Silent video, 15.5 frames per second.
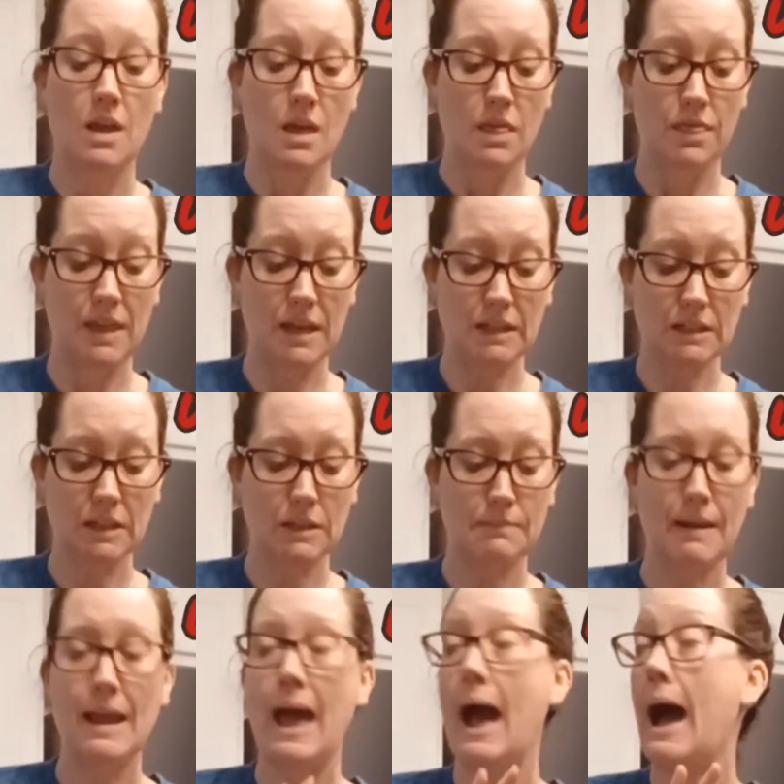This is
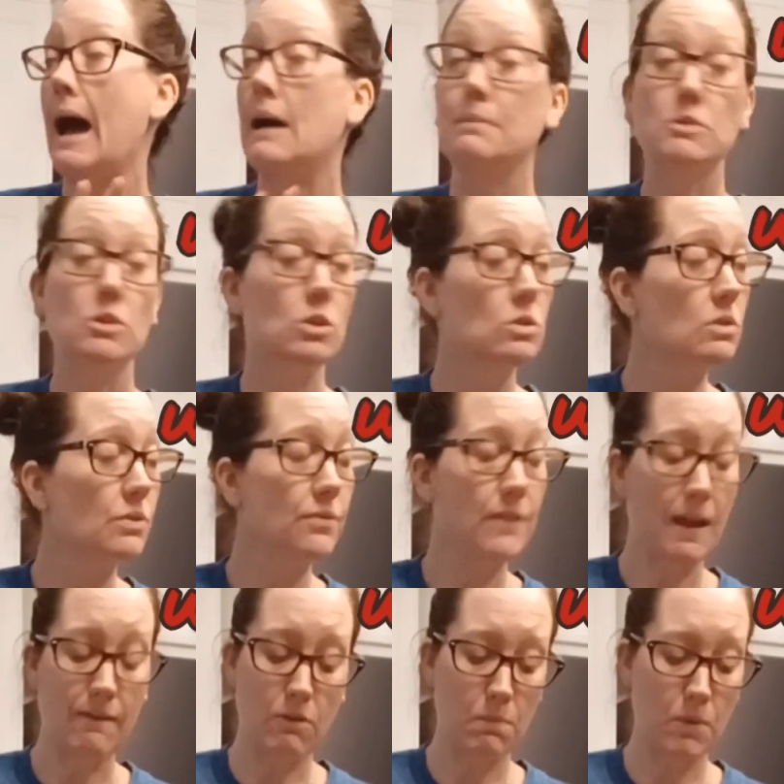my absolute
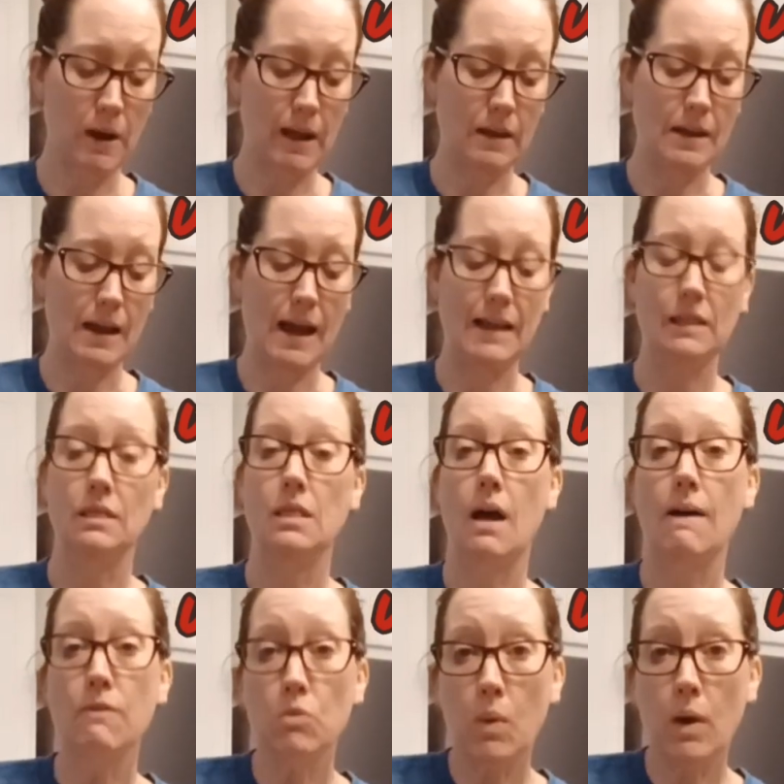favorite brand. I
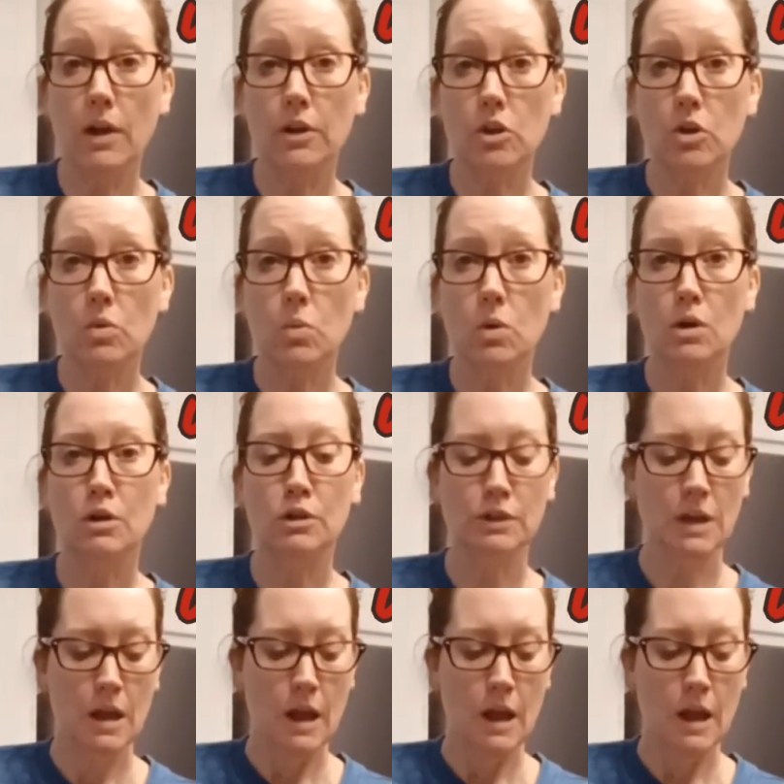love Well Your World.